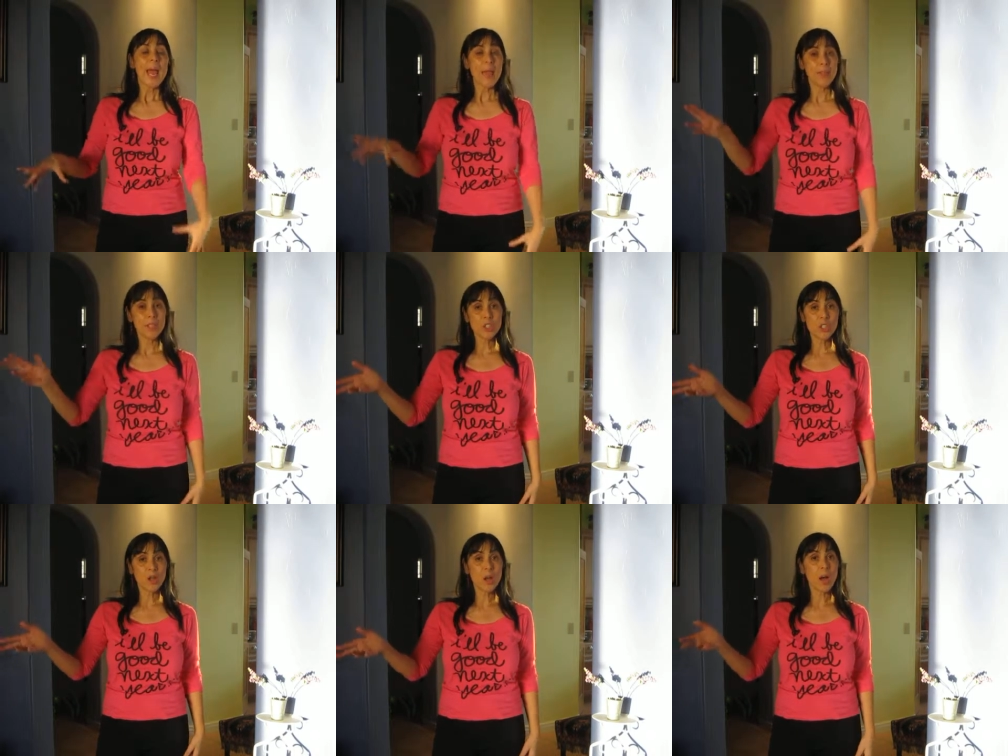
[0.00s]
And this
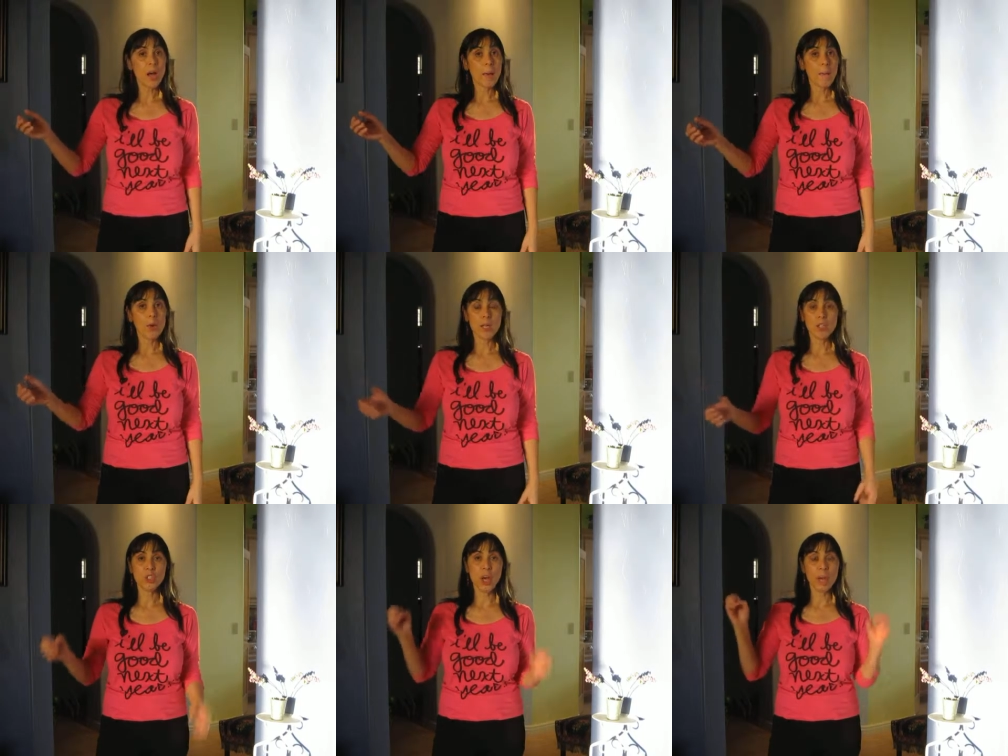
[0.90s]
year I put
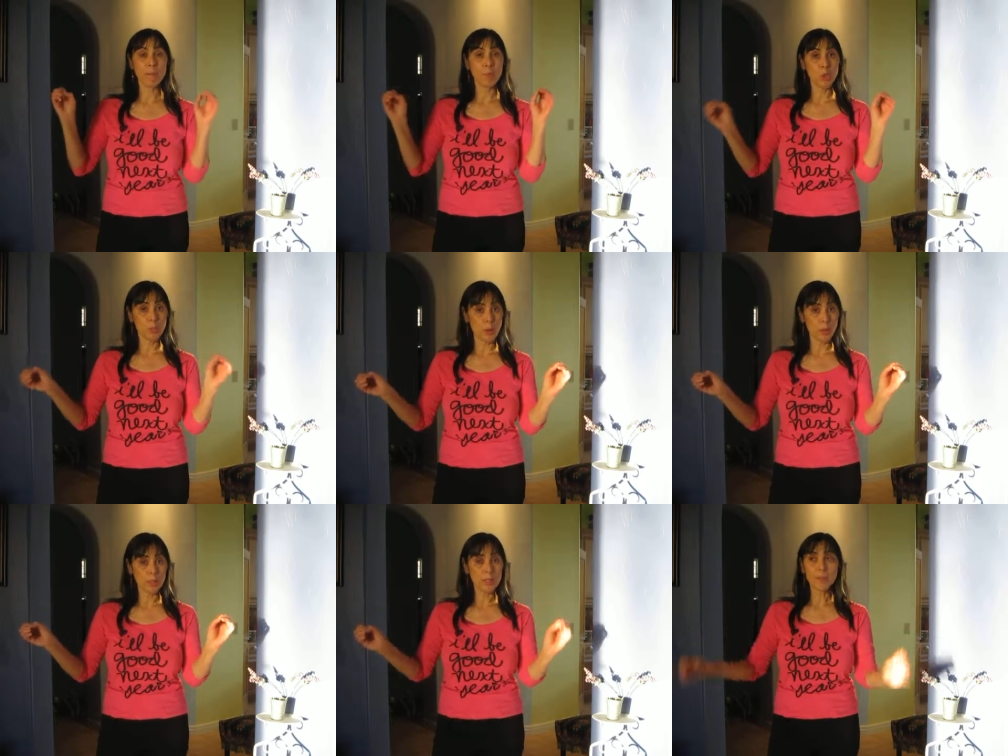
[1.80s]
giant blue
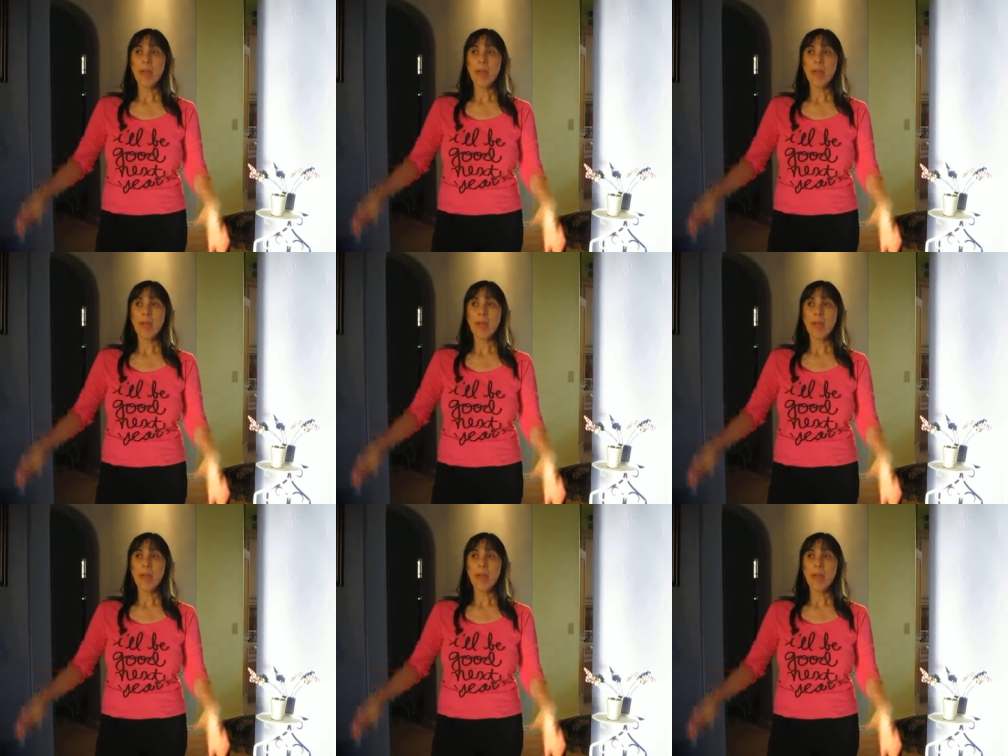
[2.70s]
balls.